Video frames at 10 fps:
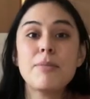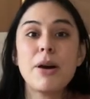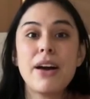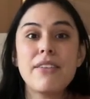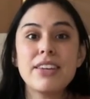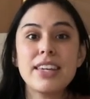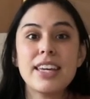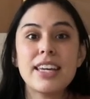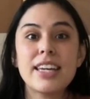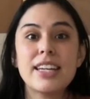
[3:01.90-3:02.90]
about having
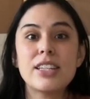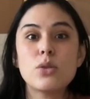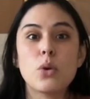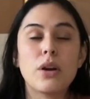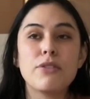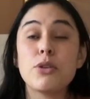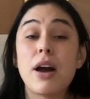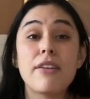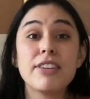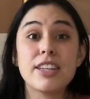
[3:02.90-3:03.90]
kids or if you
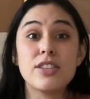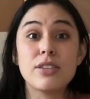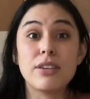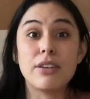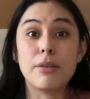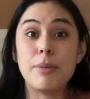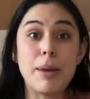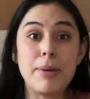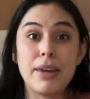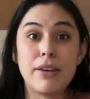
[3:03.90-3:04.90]
have kids, a
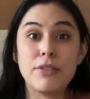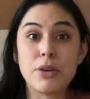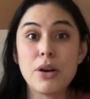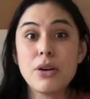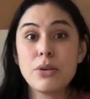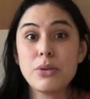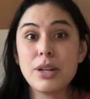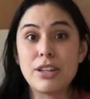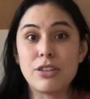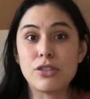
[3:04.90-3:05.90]
baby of your own
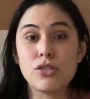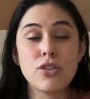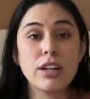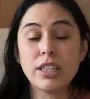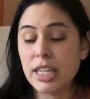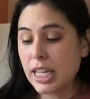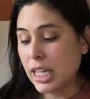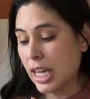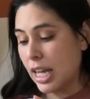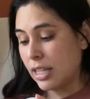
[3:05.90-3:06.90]
and you're
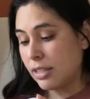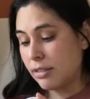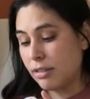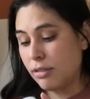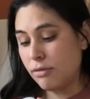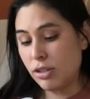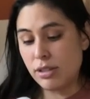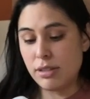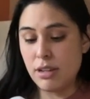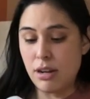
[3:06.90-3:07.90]
struggling and
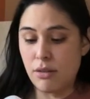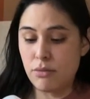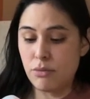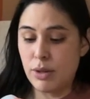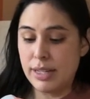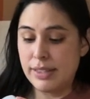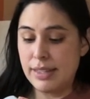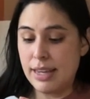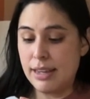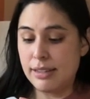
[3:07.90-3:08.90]
just, you know, want to
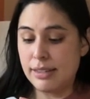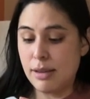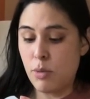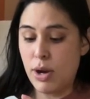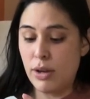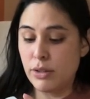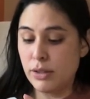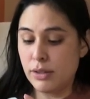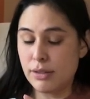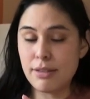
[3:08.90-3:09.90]
see someone
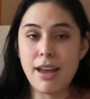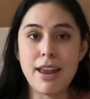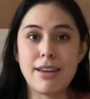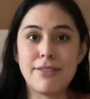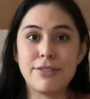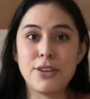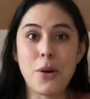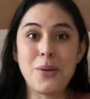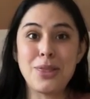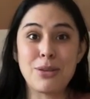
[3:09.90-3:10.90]
else kind of
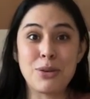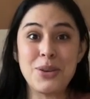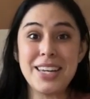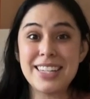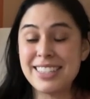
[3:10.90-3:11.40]
going through it.